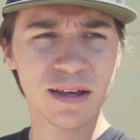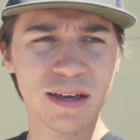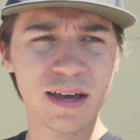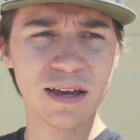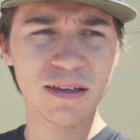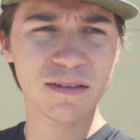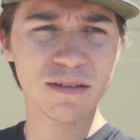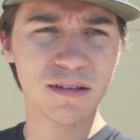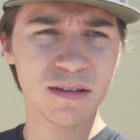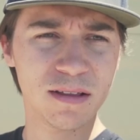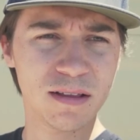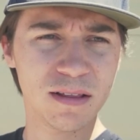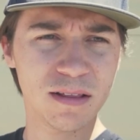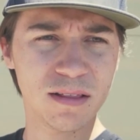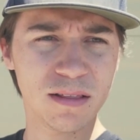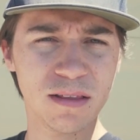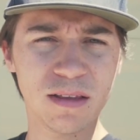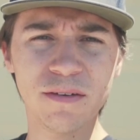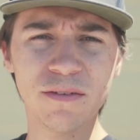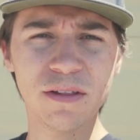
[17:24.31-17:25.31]
Guys,
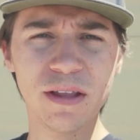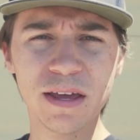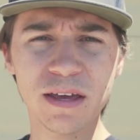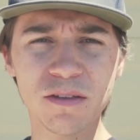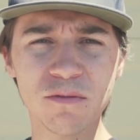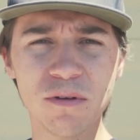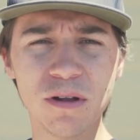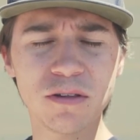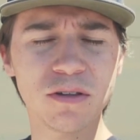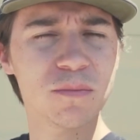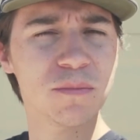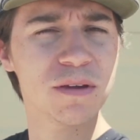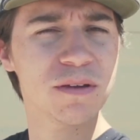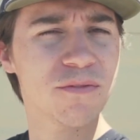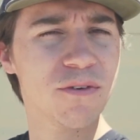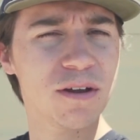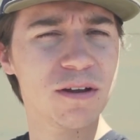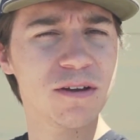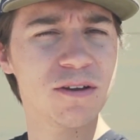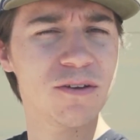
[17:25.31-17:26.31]
leave a like as well. Don't be
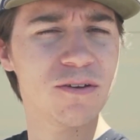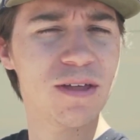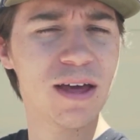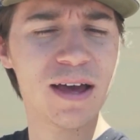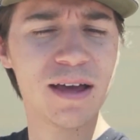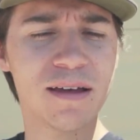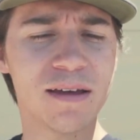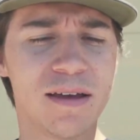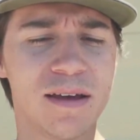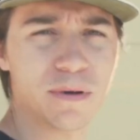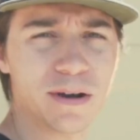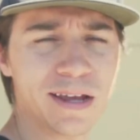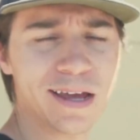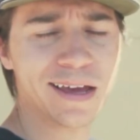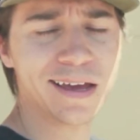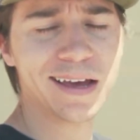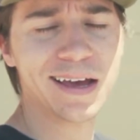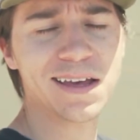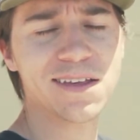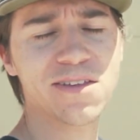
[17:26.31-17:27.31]
afraid to do that. But
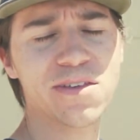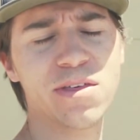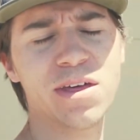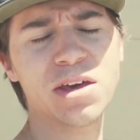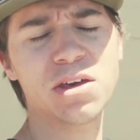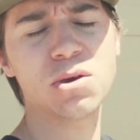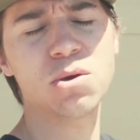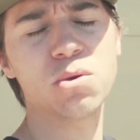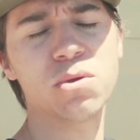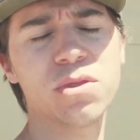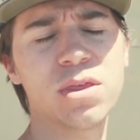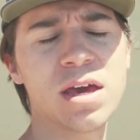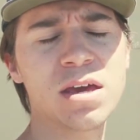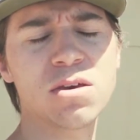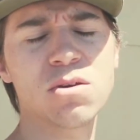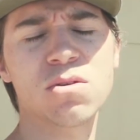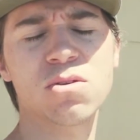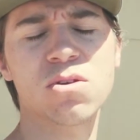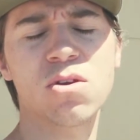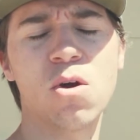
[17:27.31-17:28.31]
again, guys, thank you.
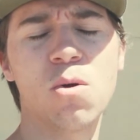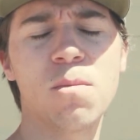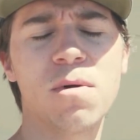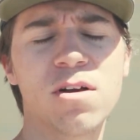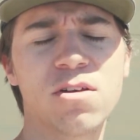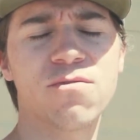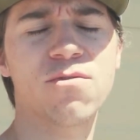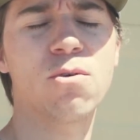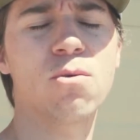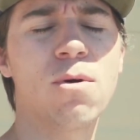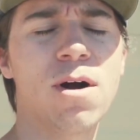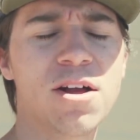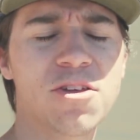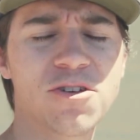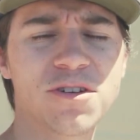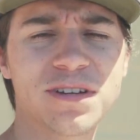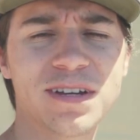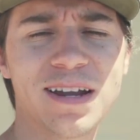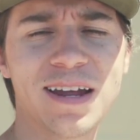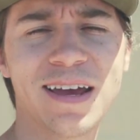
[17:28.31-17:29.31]
Thank you so much for
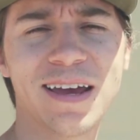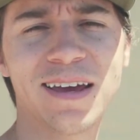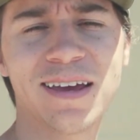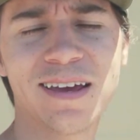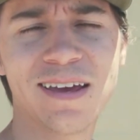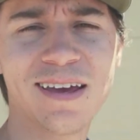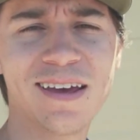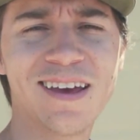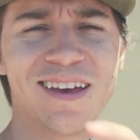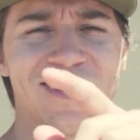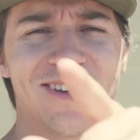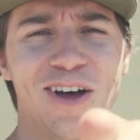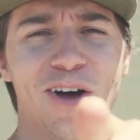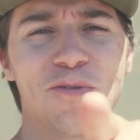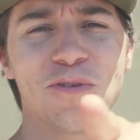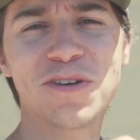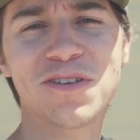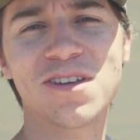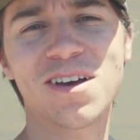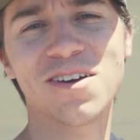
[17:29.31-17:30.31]
watching today. As
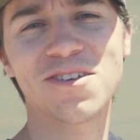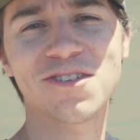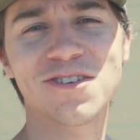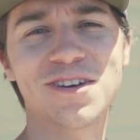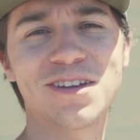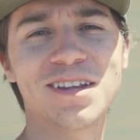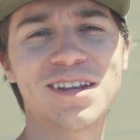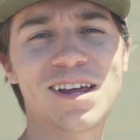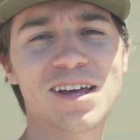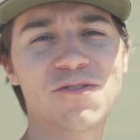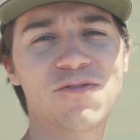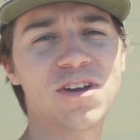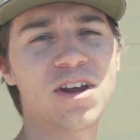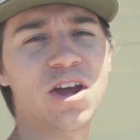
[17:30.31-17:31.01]
always, I'll see you in the next